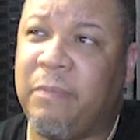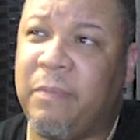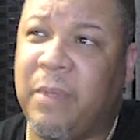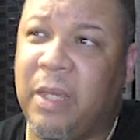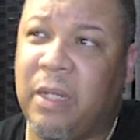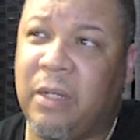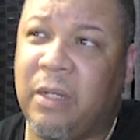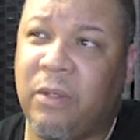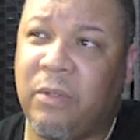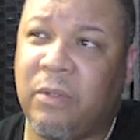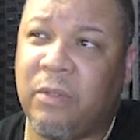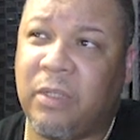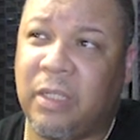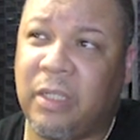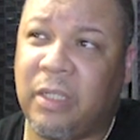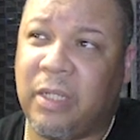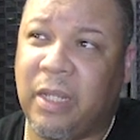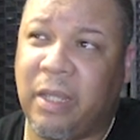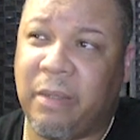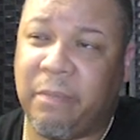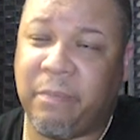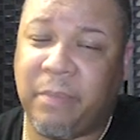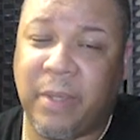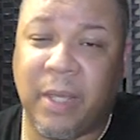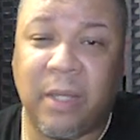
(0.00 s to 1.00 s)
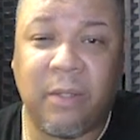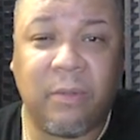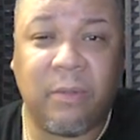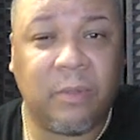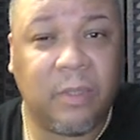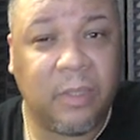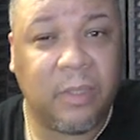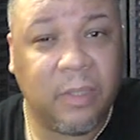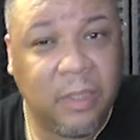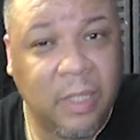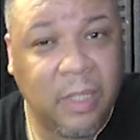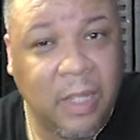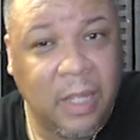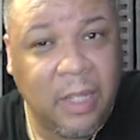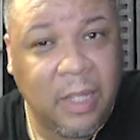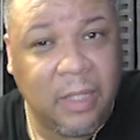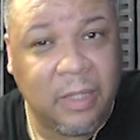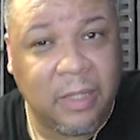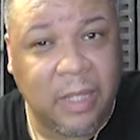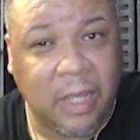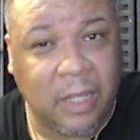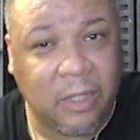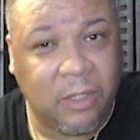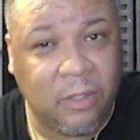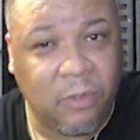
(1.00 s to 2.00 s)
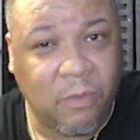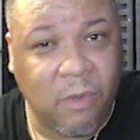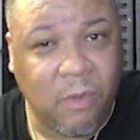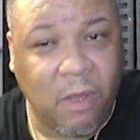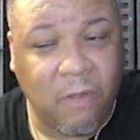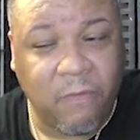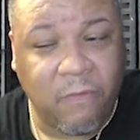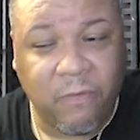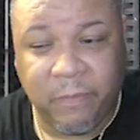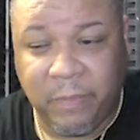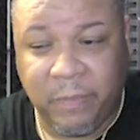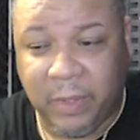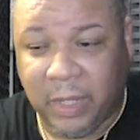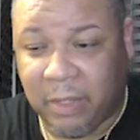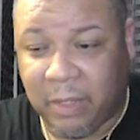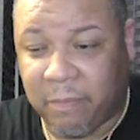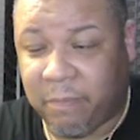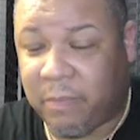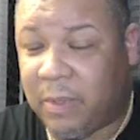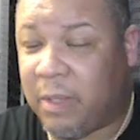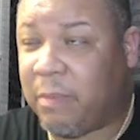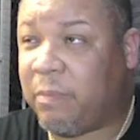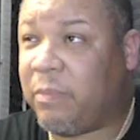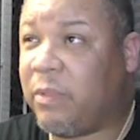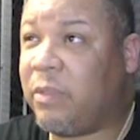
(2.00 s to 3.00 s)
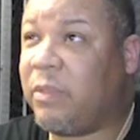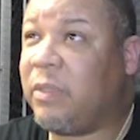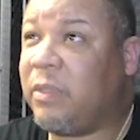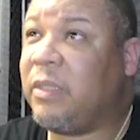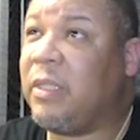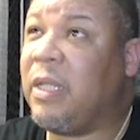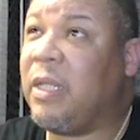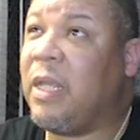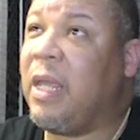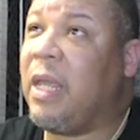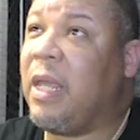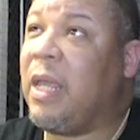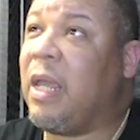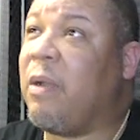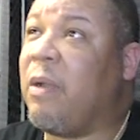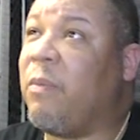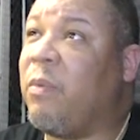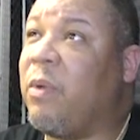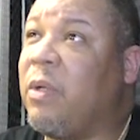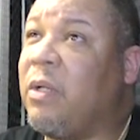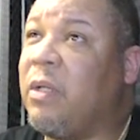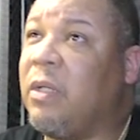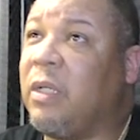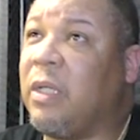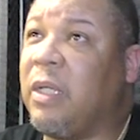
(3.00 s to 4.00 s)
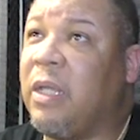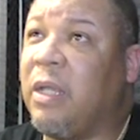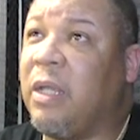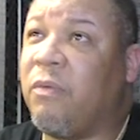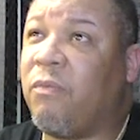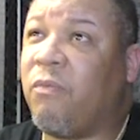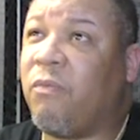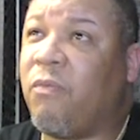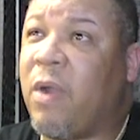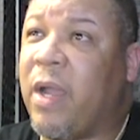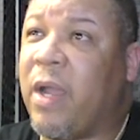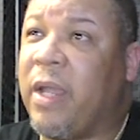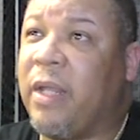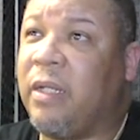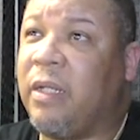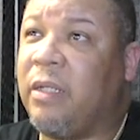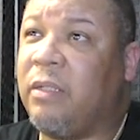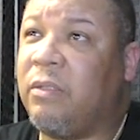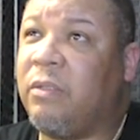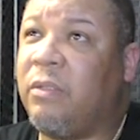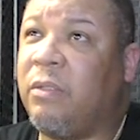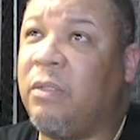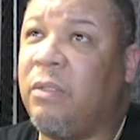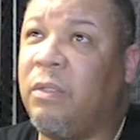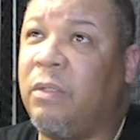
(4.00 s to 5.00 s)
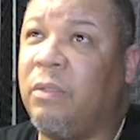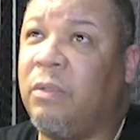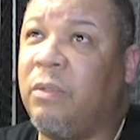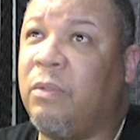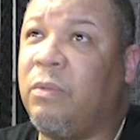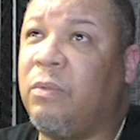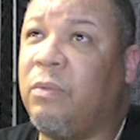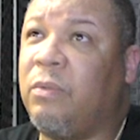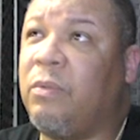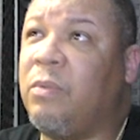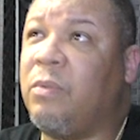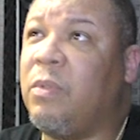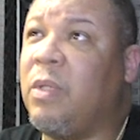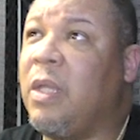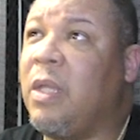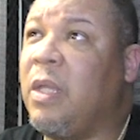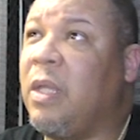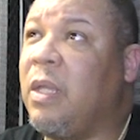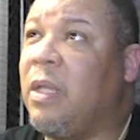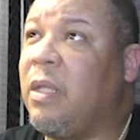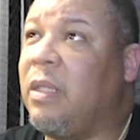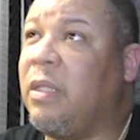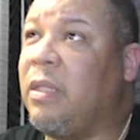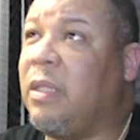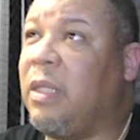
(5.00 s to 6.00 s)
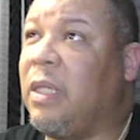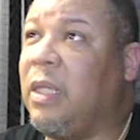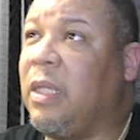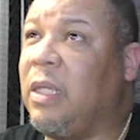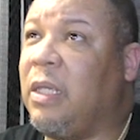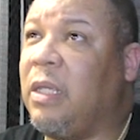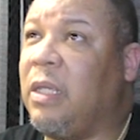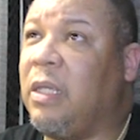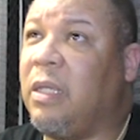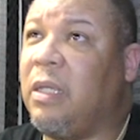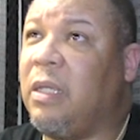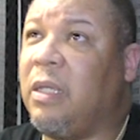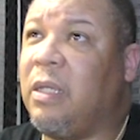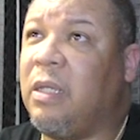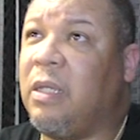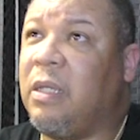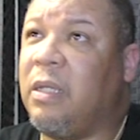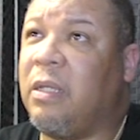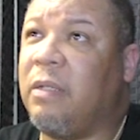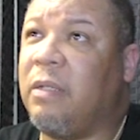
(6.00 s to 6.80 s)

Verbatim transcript: Meadows, and Deb Belk. Thank you all for being members, and we're going to get right into I